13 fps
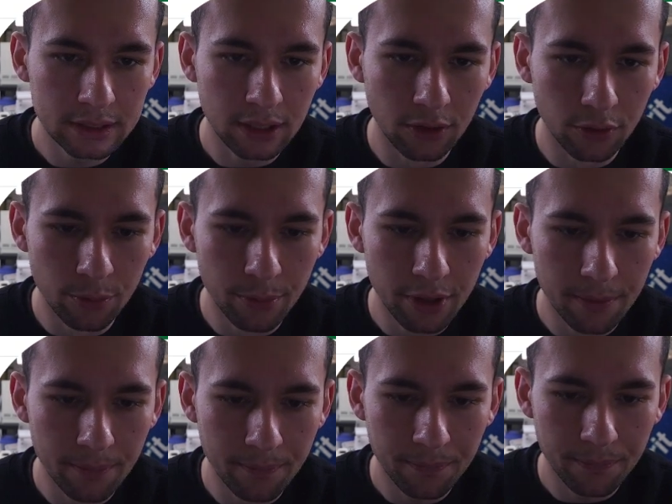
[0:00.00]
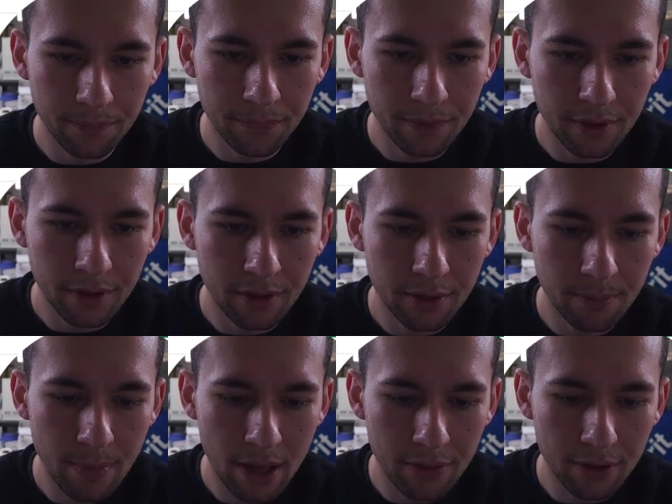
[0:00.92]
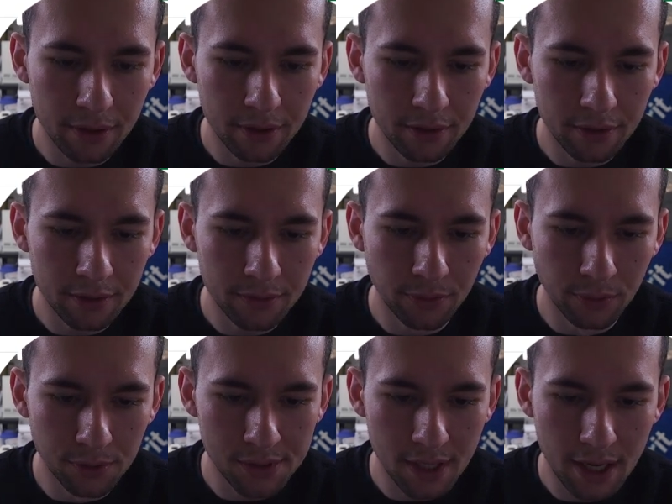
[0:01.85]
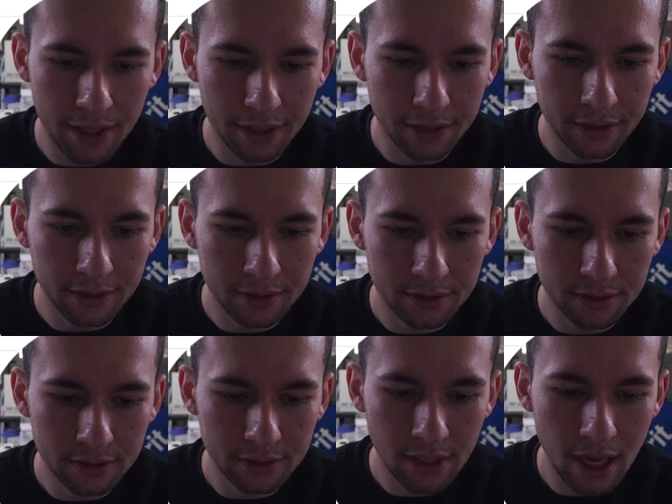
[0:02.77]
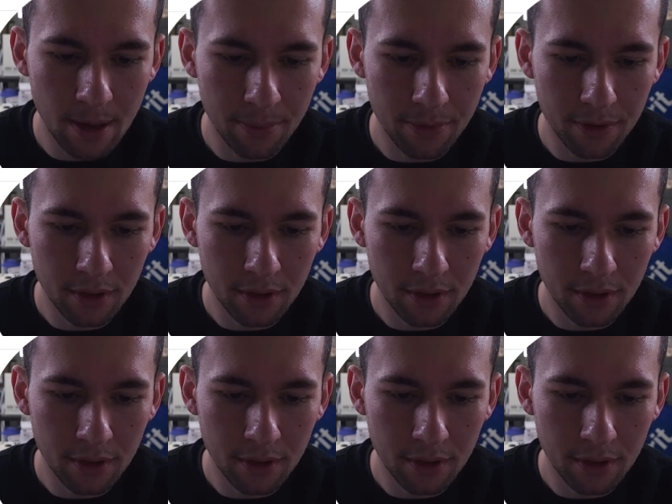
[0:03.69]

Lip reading: aluminum, method, full slotting, depth,